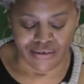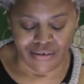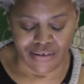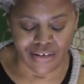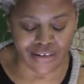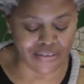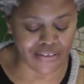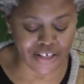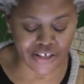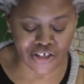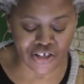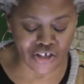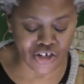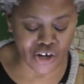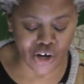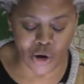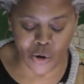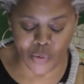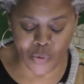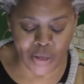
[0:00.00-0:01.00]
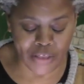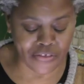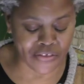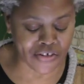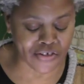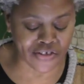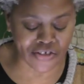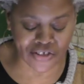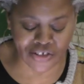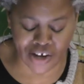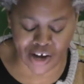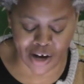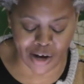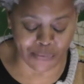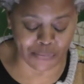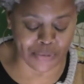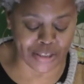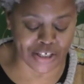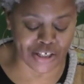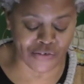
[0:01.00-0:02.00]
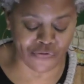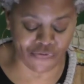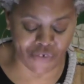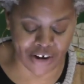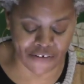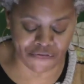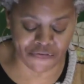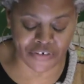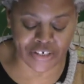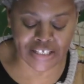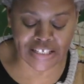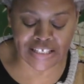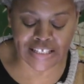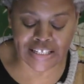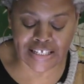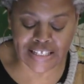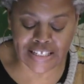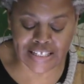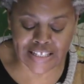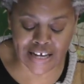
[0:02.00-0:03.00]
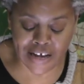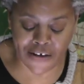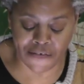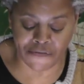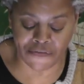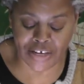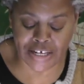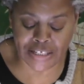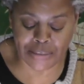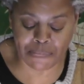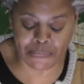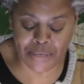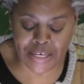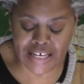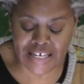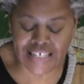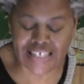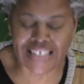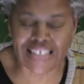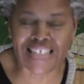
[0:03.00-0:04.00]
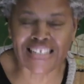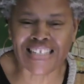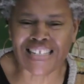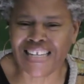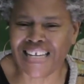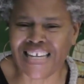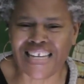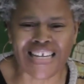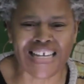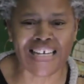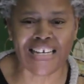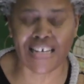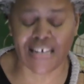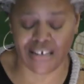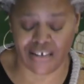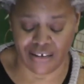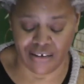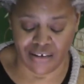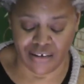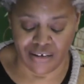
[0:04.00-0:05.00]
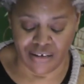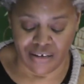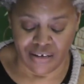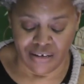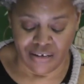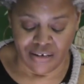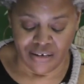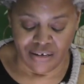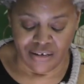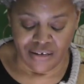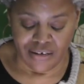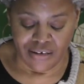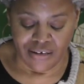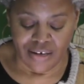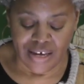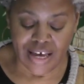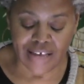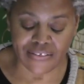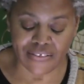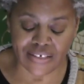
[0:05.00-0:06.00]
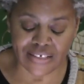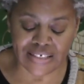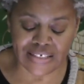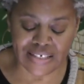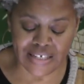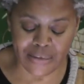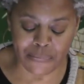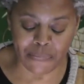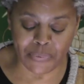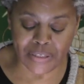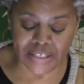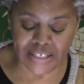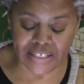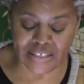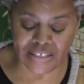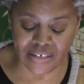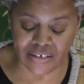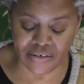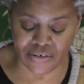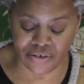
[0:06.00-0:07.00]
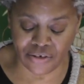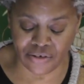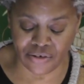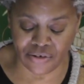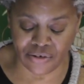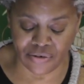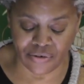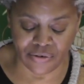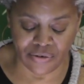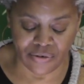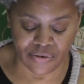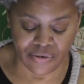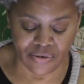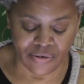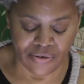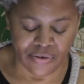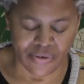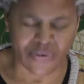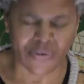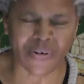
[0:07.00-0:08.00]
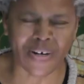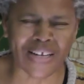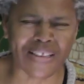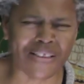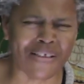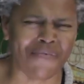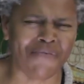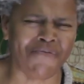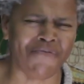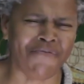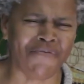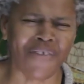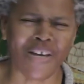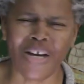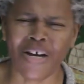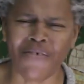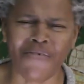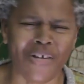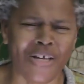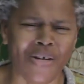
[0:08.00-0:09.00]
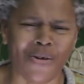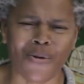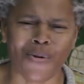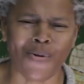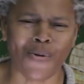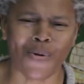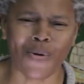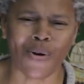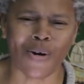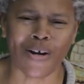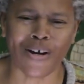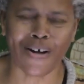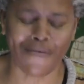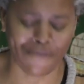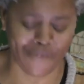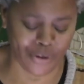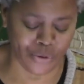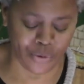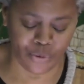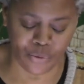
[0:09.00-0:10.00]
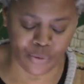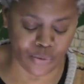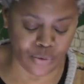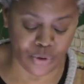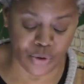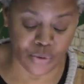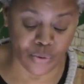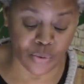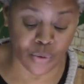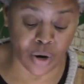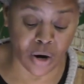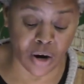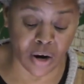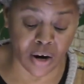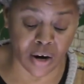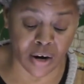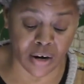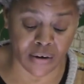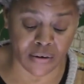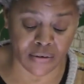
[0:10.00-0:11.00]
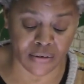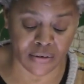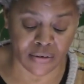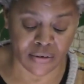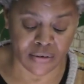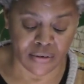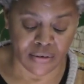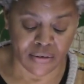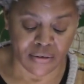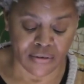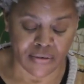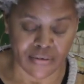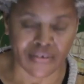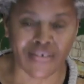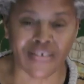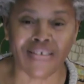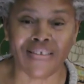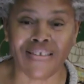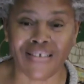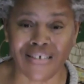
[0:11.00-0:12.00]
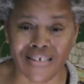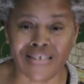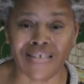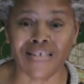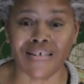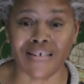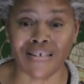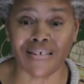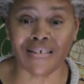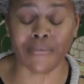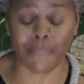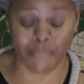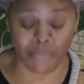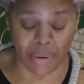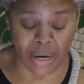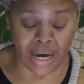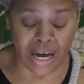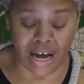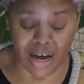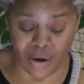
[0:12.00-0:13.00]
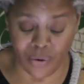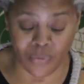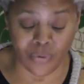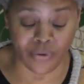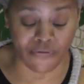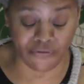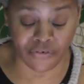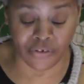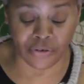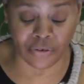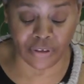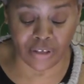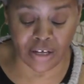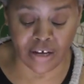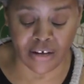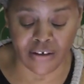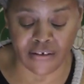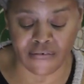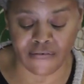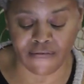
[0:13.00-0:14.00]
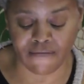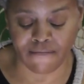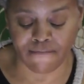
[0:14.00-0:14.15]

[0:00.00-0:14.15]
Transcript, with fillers: in this knowing, the psalmist referenced the self as being seen at the deepest center or at the very core of who you are. This is a powerful love.